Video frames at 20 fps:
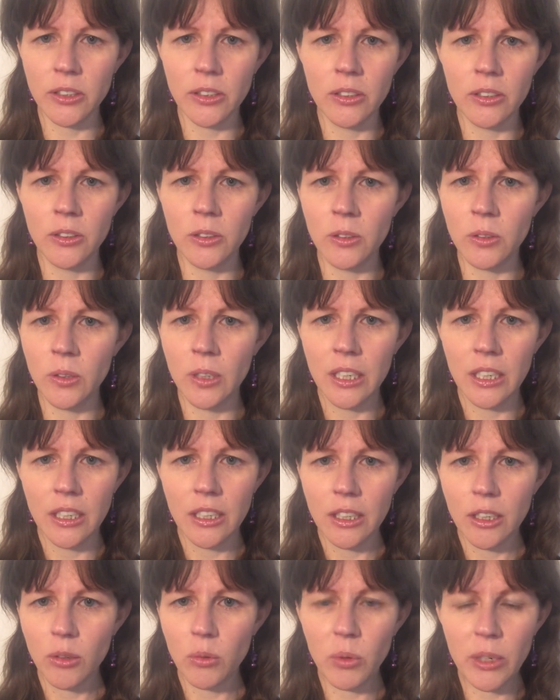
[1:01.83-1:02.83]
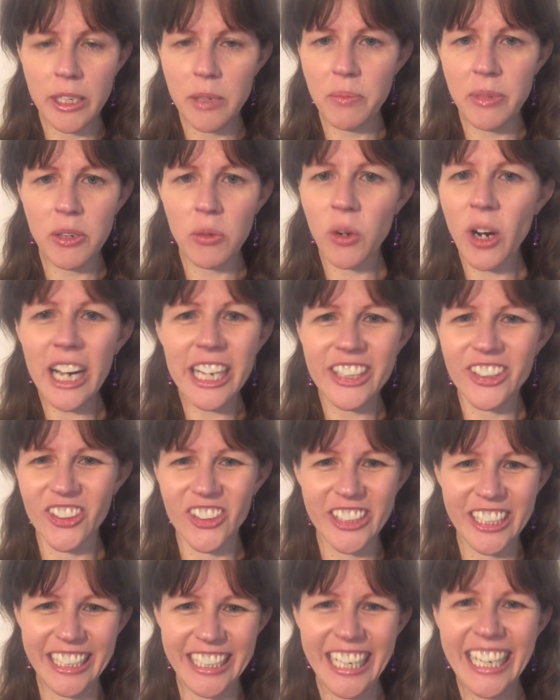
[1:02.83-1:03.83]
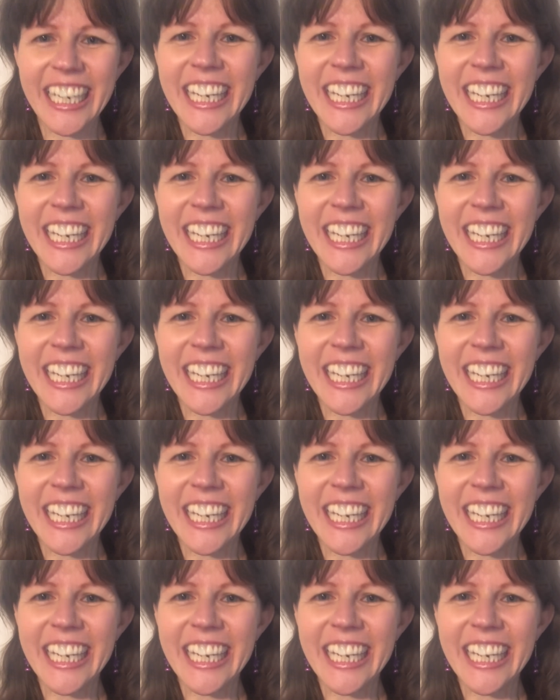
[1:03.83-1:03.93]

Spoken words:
who want to be writers.